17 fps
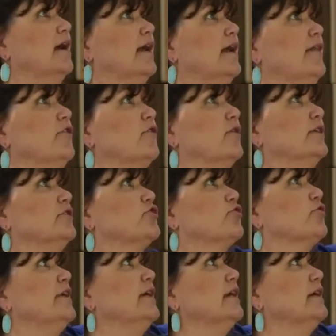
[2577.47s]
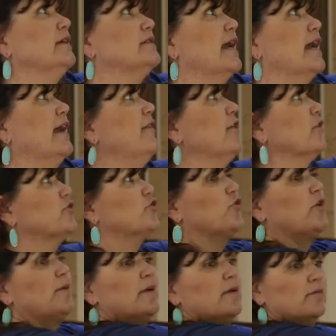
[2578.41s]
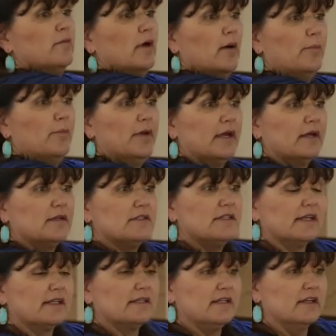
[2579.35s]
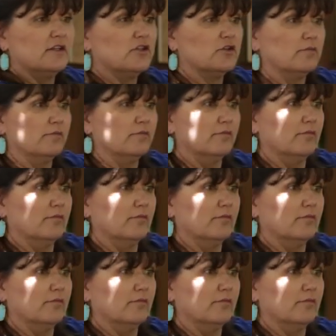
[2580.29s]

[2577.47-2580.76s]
and they're in trees and they're trimming a big six inch